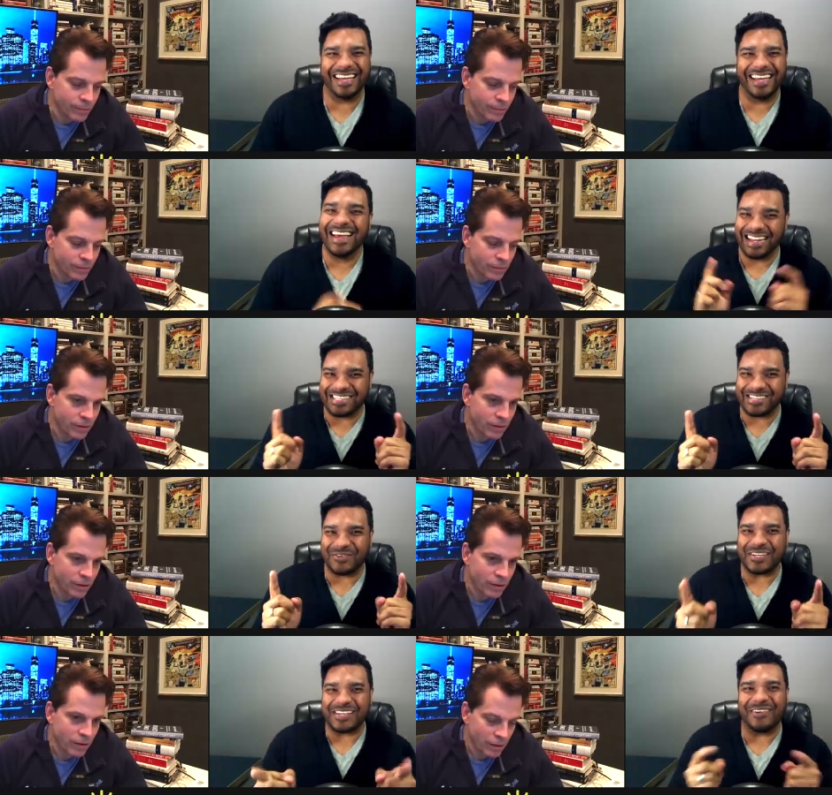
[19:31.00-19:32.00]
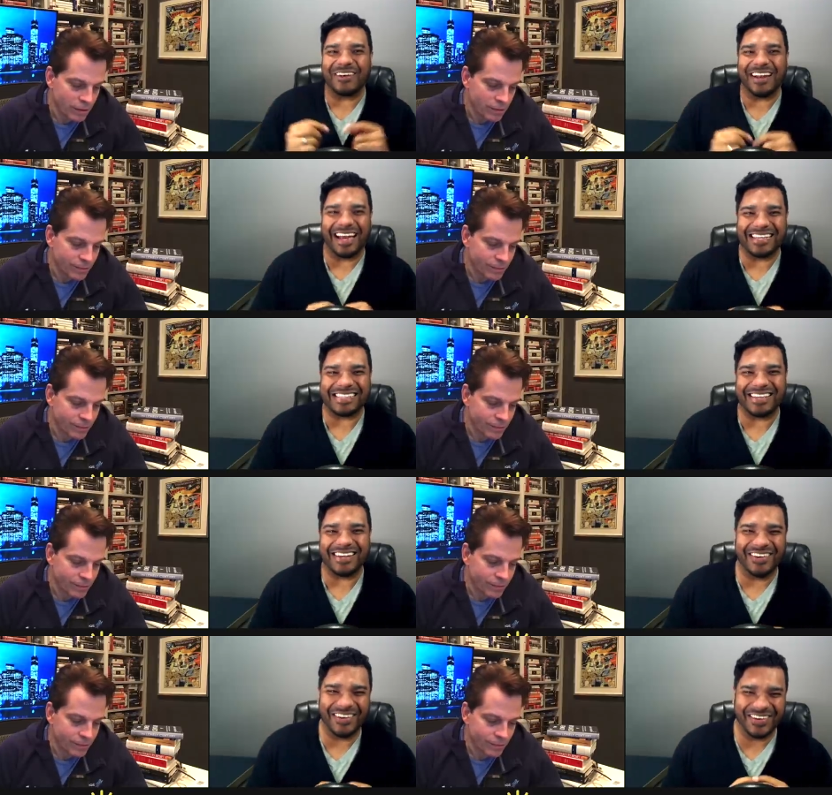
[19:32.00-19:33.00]
Speaker 1: That's a question I want to ask you.
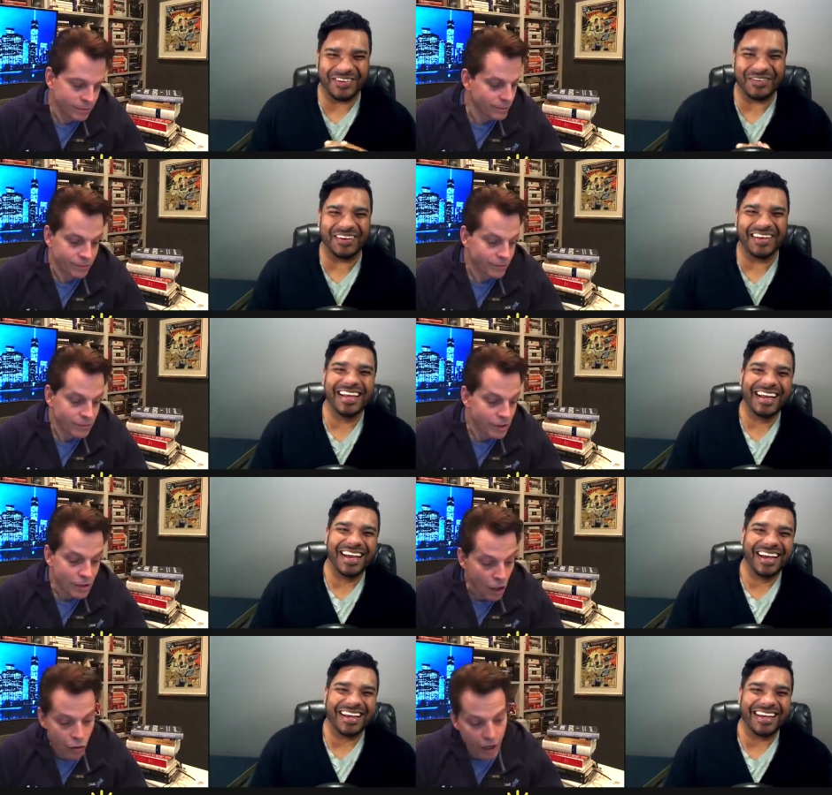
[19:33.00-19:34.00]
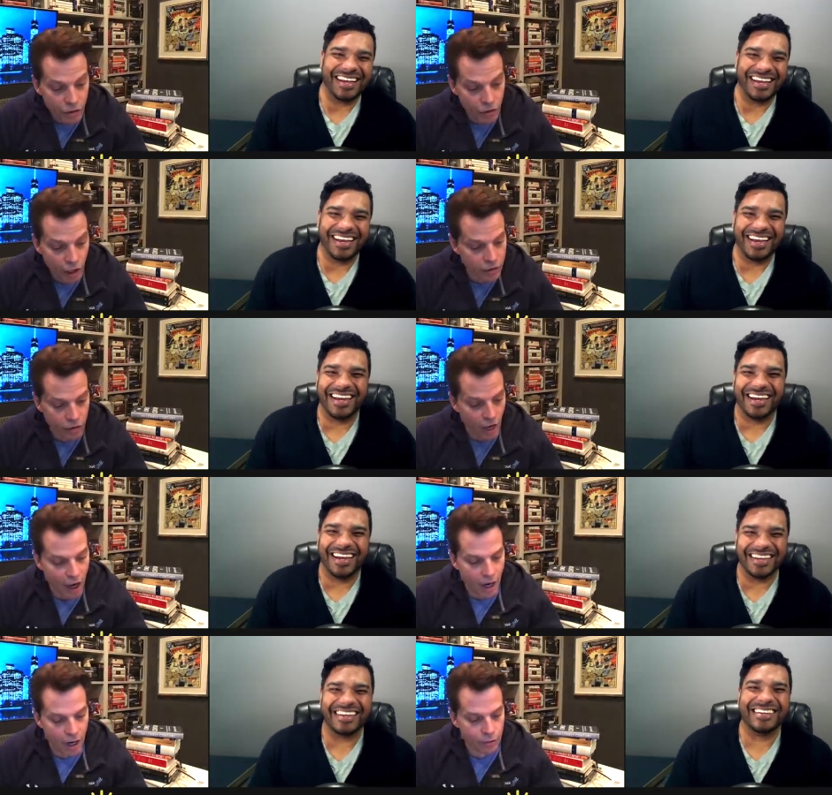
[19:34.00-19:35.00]
Speaker 2: Well, I don't I don't know.
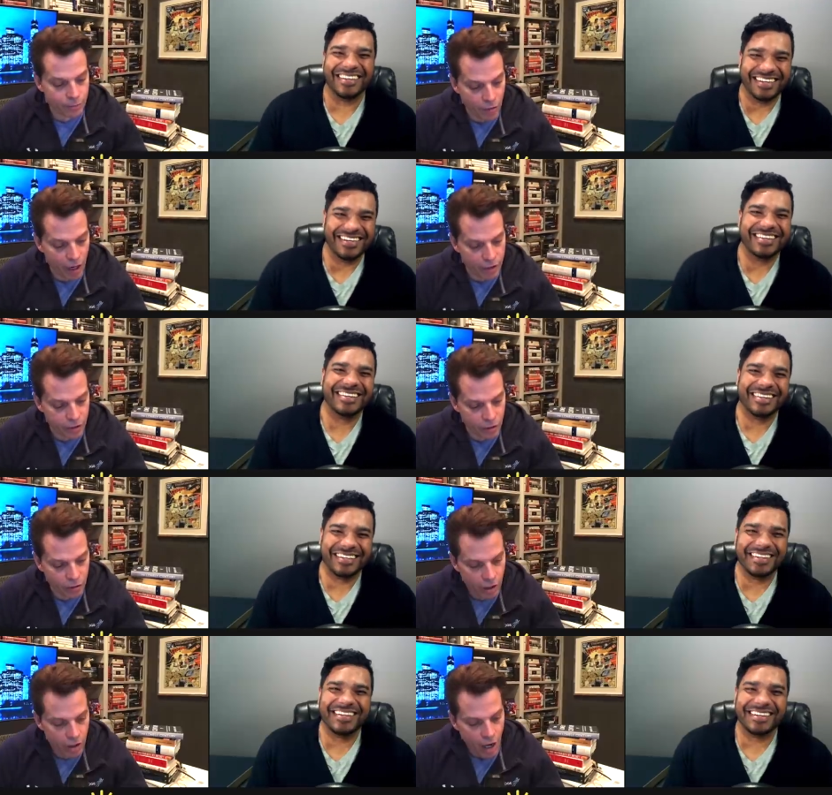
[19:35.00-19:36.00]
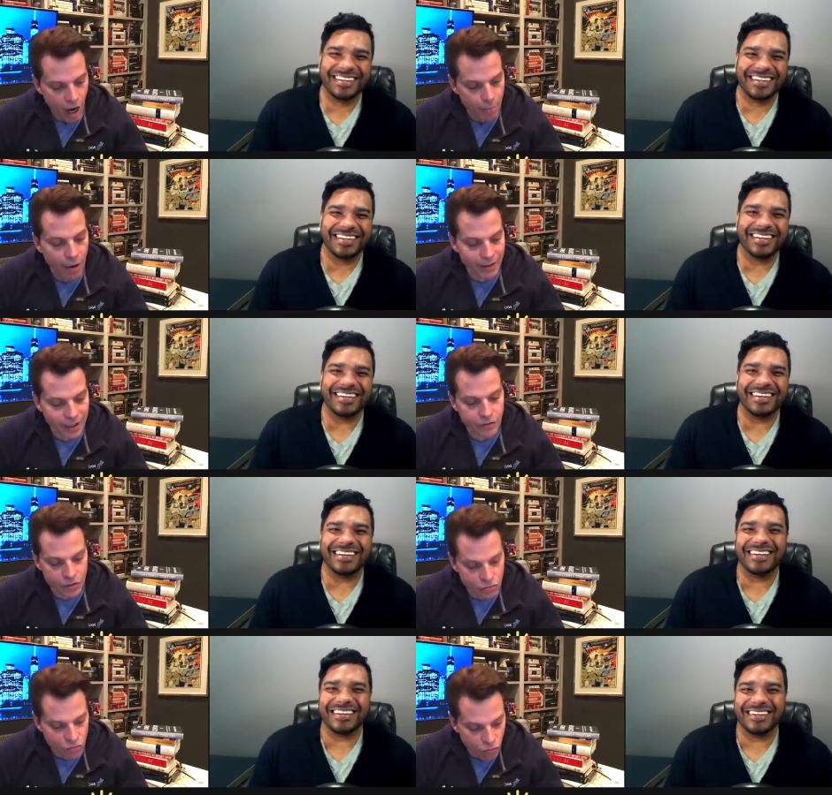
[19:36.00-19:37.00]
I, I would probably, you know, I'll probably get
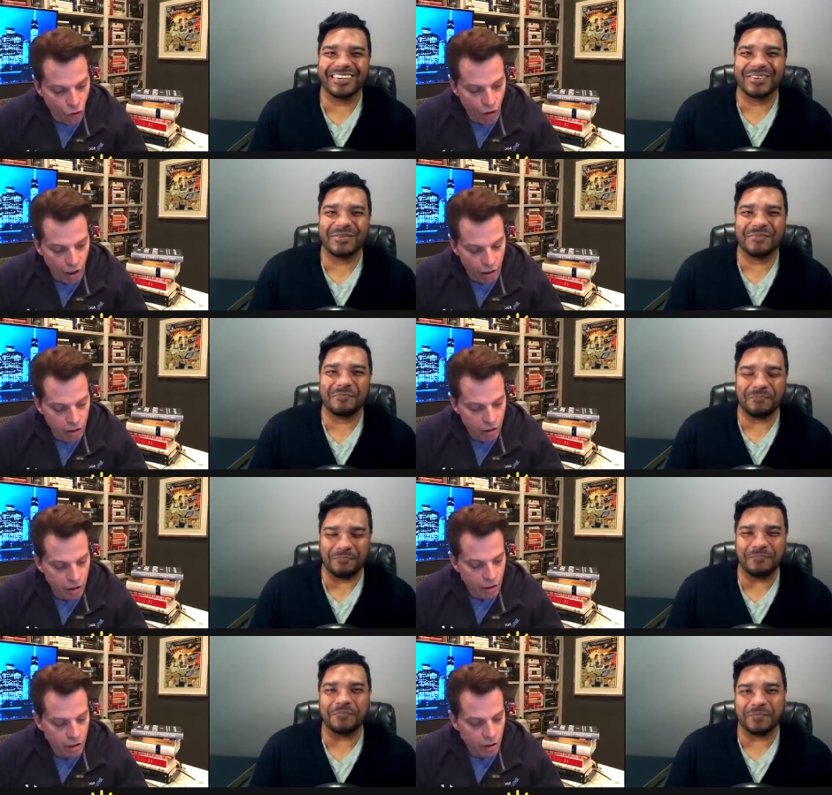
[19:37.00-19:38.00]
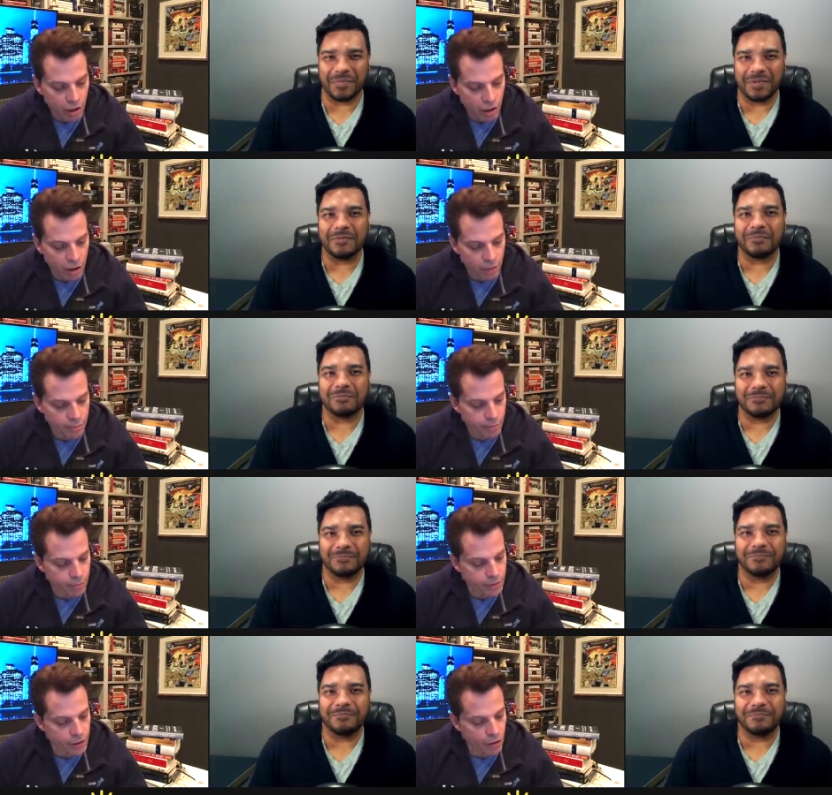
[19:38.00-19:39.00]
this wrong. Mm-hmm. Um,
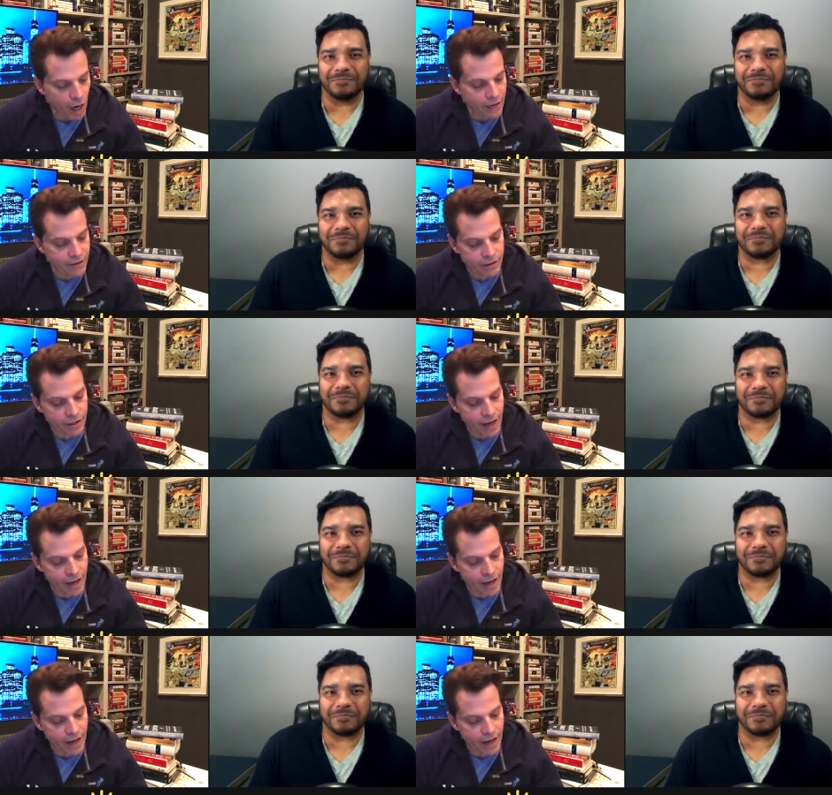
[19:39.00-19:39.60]
you know, I think that